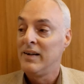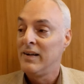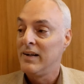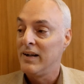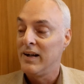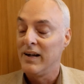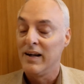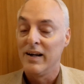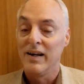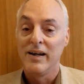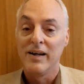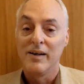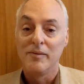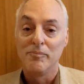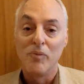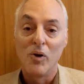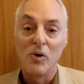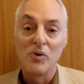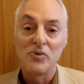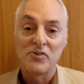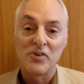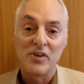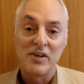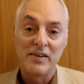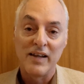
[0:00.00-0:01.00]
Uh,
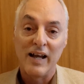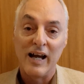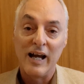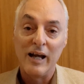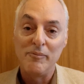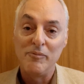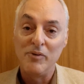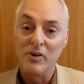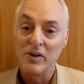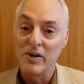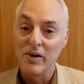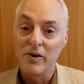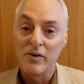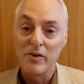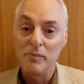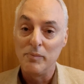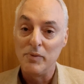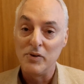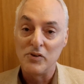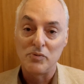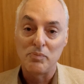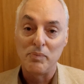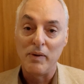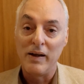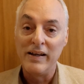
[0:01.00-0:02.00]
most of the time you're going to
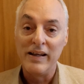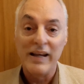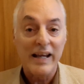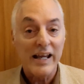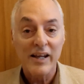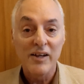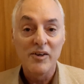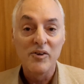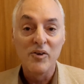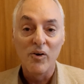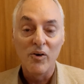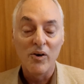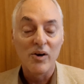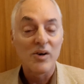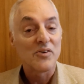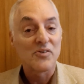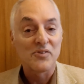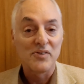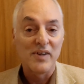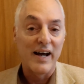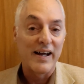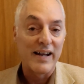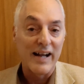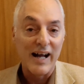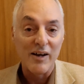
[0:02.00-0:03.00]
be spending indoors,
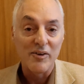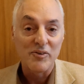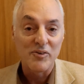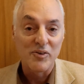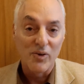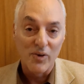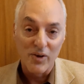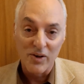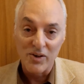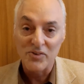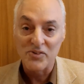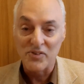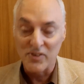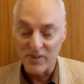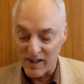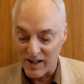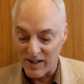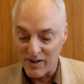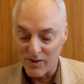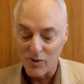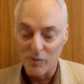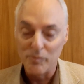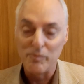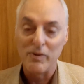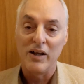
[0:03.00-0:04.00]
not outdoors, and the
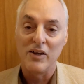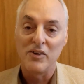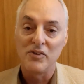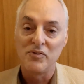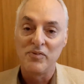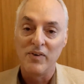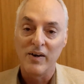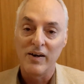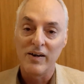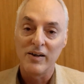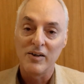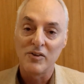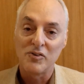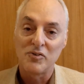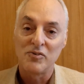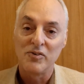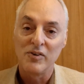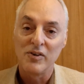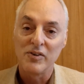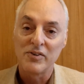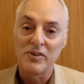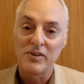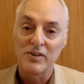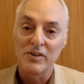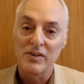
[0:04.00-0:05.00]
home has various
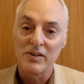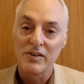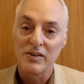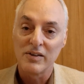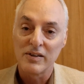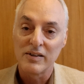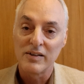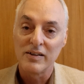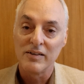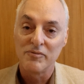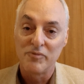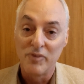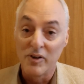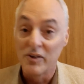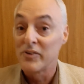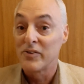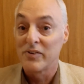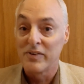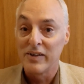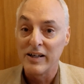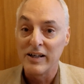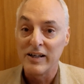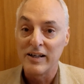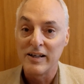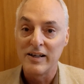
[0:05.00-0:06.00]
filter
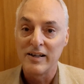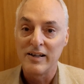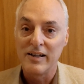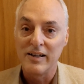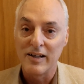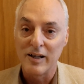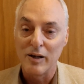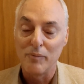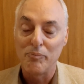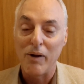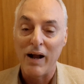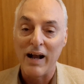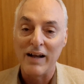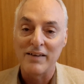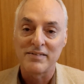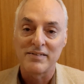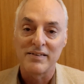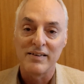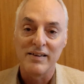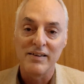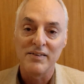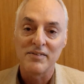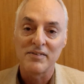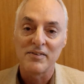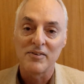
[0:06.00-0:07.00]
filtering
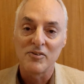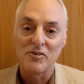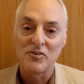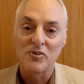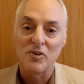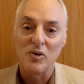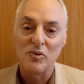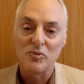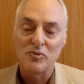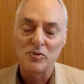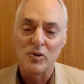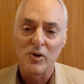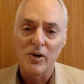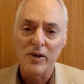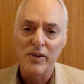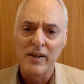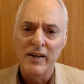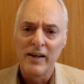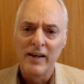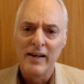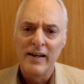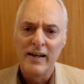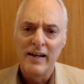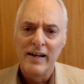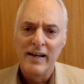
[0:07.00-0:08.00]
capacities and so forth.
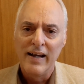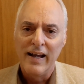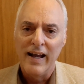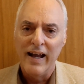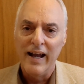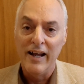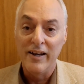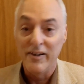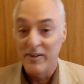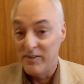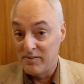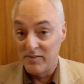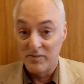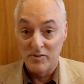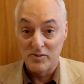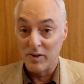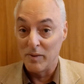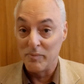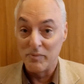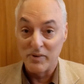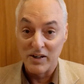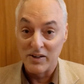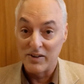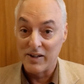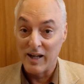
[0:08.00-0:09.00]
And
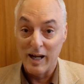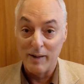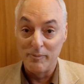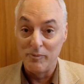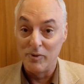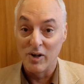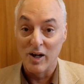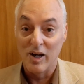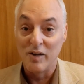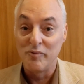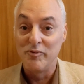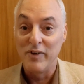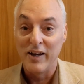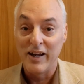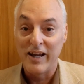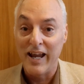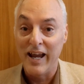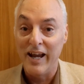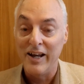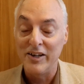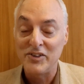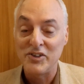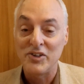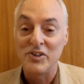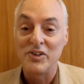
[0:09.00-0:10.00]
some of the time you're on
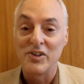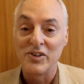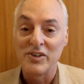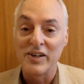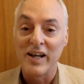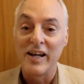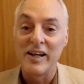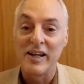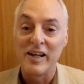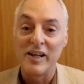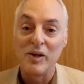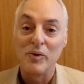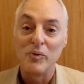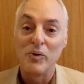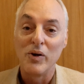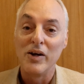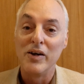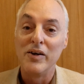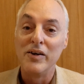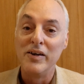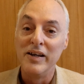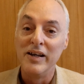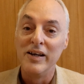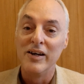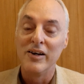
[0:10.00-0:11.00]
vacation, you're not anywhere
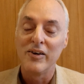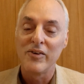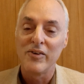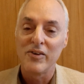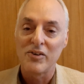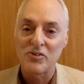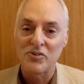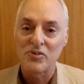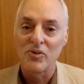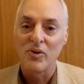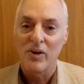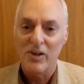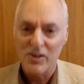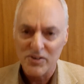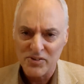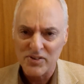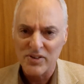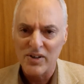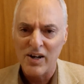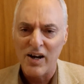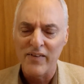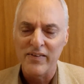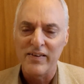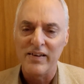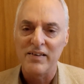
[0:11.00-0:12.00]
near the source, and
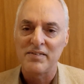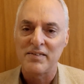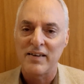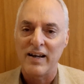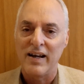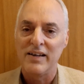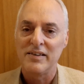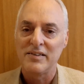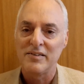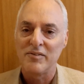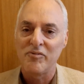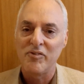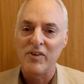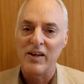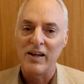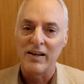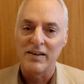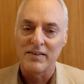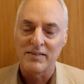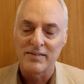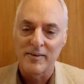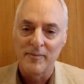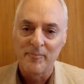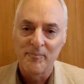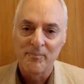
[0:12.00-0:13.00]
all these kinds of
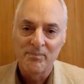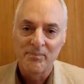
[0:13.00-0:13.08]
things.